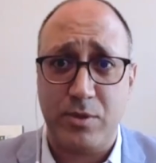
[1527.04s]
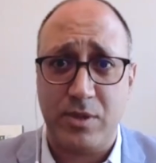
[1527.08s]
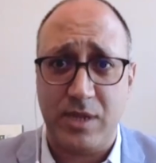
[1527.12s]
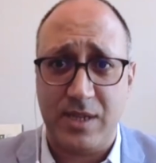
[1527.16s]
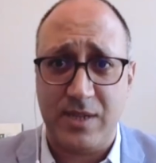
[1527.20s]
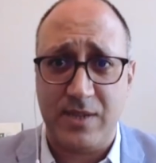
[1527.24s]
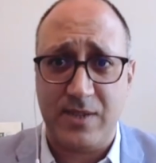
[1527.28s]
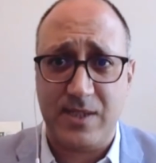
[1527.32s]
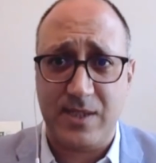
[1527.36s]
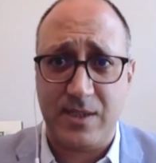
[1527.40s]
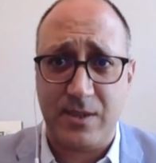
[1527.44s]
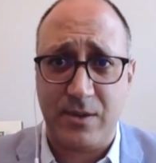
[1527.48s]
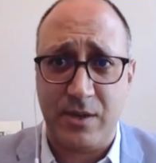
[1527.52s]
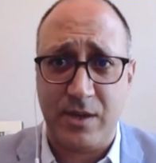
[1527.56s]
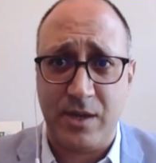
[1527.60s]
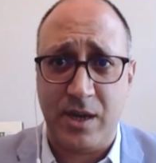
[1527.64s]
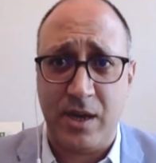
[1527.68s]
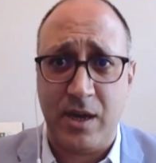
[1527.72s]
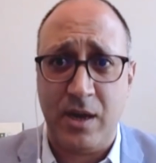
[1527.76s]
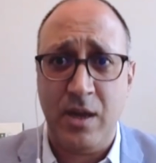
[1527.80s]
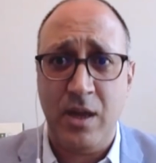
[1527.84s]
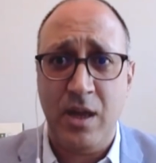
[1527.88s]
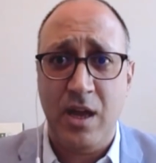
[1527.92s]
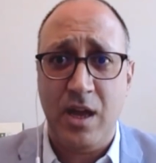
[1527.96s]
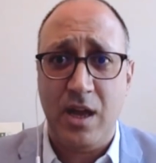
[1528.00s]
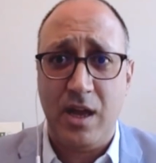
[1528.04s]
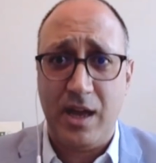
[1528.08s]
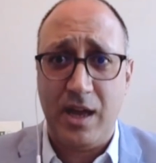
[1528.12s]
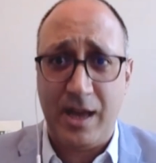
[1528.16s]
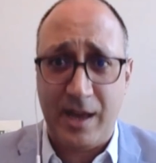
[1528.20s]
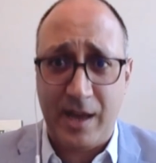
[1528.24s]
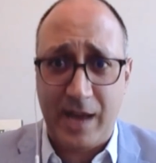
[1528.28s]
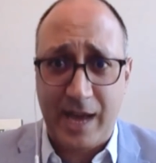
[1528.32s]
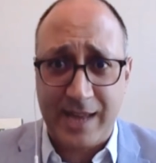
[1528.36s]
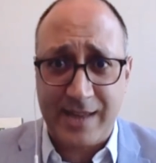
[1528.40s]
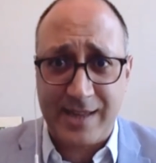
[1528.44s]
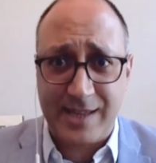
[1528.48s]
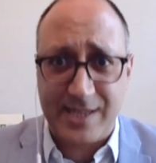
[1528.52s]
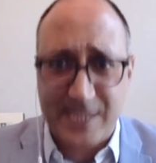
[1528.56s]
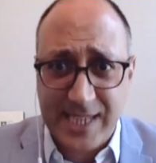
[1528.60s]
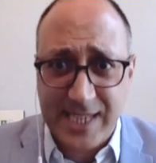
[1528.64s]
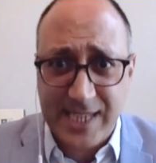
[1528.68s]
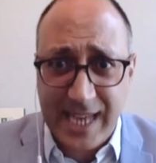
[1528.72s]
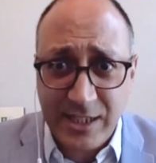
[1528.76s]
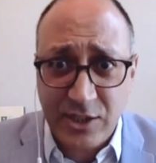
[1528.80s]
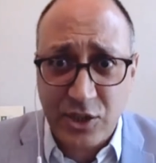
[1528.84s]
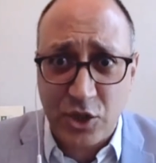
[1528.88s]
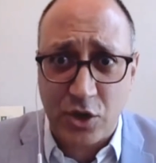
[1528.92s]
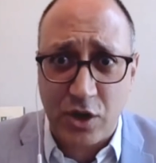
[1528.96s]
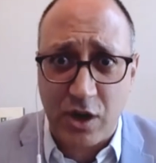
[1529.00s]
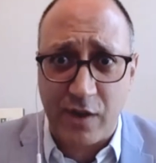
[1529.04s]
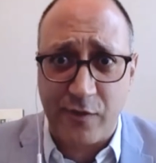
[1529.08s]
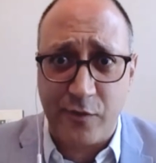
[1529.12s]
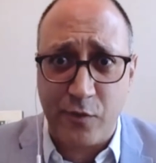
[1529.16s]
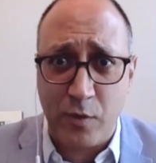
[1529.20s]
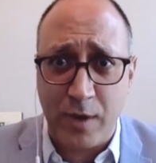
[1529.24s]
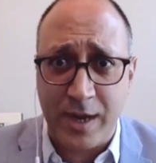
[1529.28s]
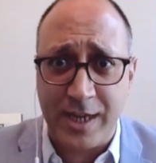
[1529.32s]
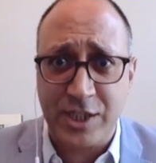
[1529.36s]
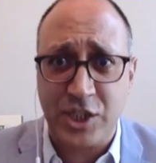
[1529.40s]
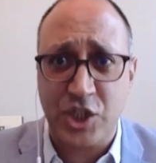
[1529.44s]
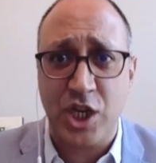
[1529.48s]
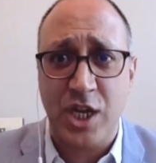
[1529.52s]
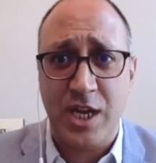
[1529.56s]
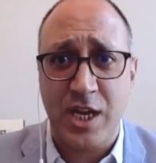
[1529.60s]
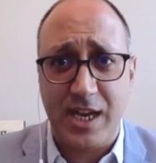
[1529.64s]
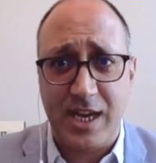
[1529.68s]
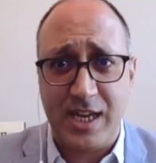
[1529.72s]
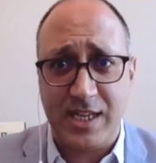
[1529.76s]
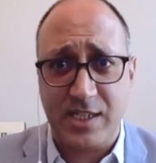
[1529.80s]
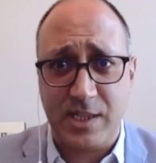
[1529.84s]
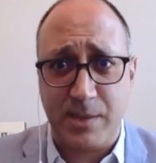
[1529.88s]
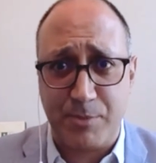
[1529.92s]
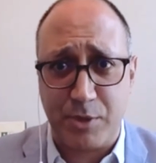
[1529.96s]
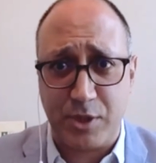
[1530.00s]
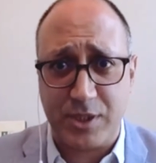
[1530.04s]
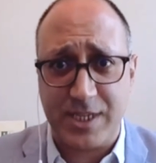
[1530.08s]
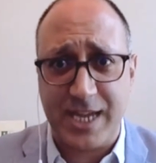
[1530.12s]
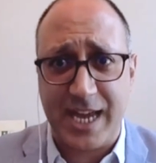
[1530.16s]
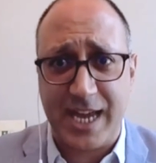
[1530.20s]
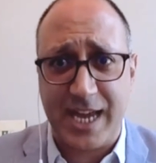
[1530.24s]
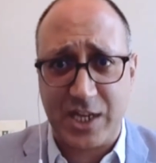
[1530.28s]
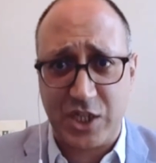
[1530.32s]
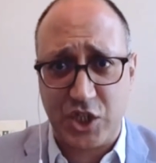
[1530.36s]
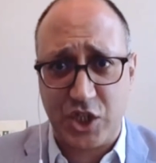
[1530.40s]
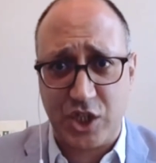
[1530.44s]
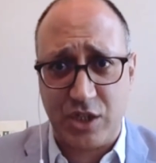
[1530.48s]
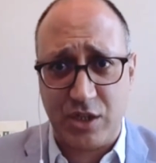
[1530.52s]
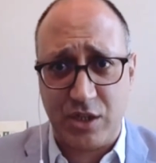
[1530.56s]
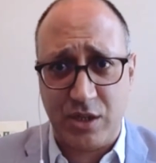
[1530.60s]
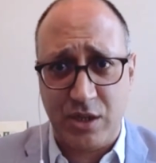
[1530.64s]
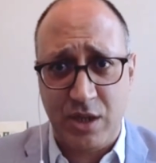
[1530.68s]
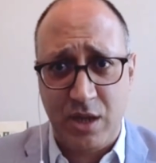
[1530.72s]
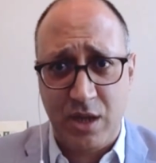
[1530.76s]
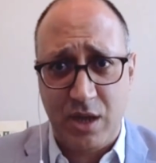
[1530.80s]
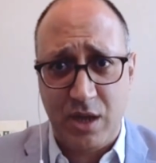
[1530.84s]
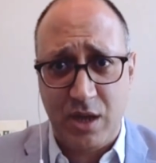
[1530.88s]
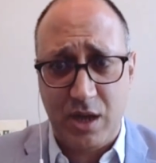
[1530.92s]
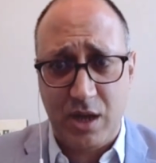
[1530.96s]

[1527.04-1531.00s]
in Syria, at the center of which is the protection